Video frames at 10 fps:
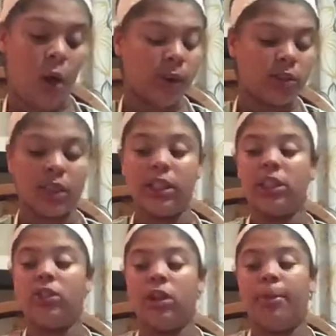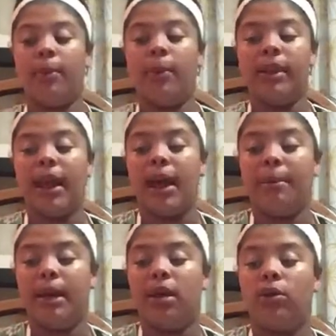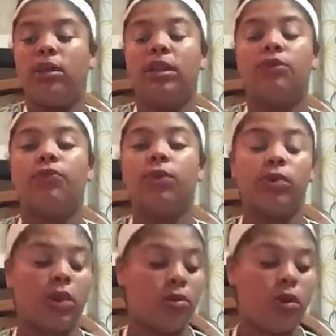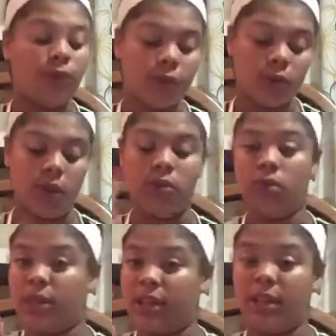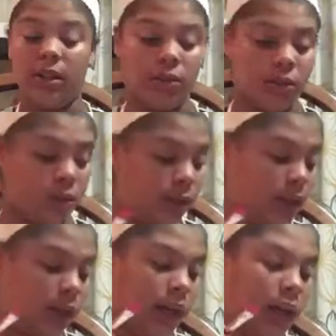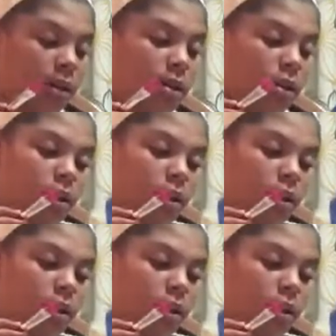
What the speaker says: always drinking ginger ale, but when they had me go to this no fructose, no dairy, no gluten diet,